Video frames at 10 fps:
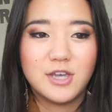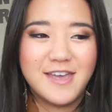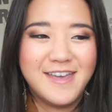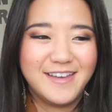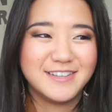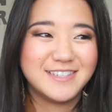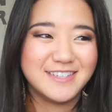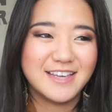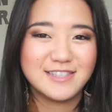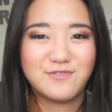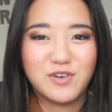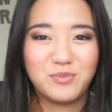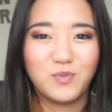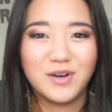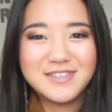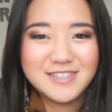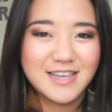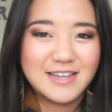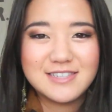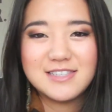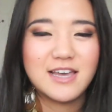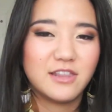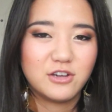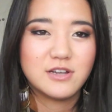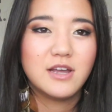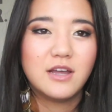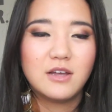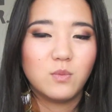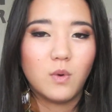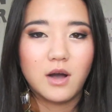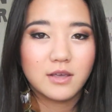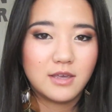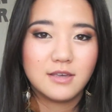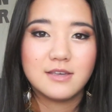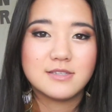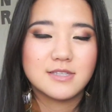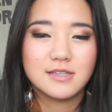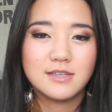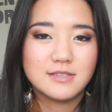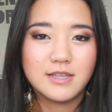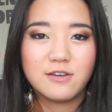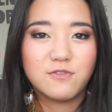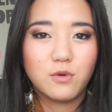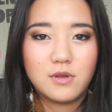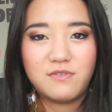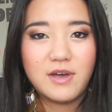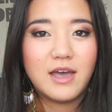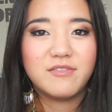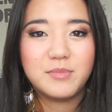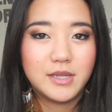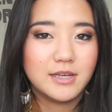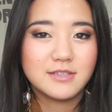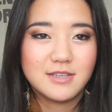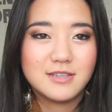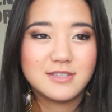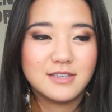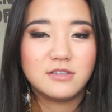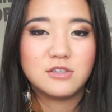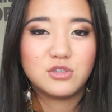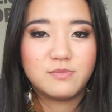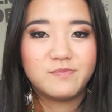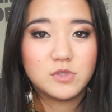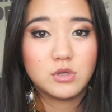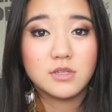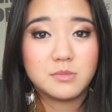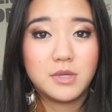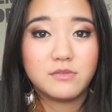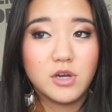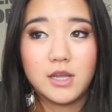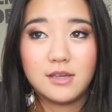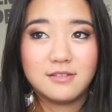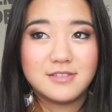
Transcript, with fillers: and to get from one side to the other, walking is is like 45 minutes. It trust me, I've tried it.